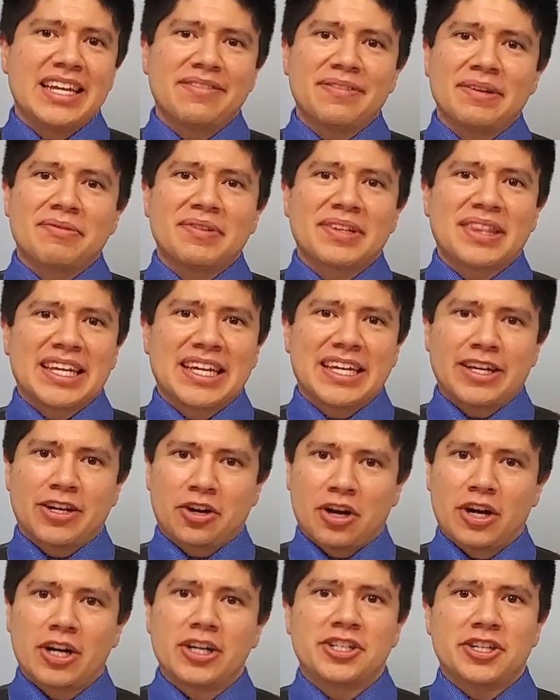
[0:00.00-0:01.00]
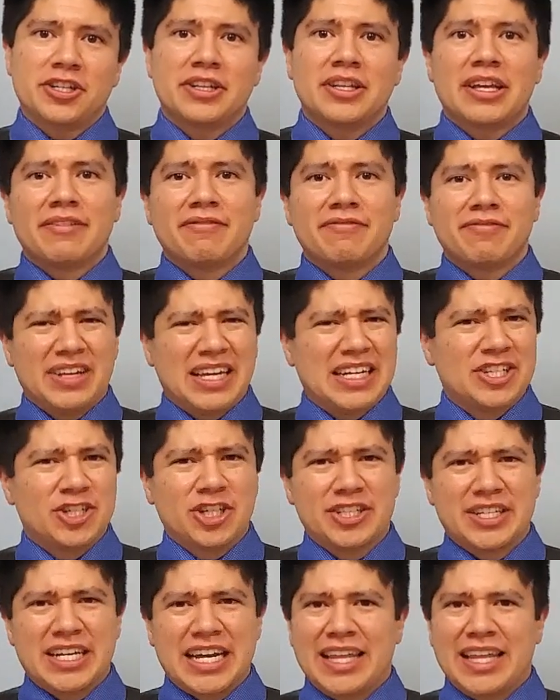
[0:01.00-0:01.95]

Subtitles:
even with the encouraging inflation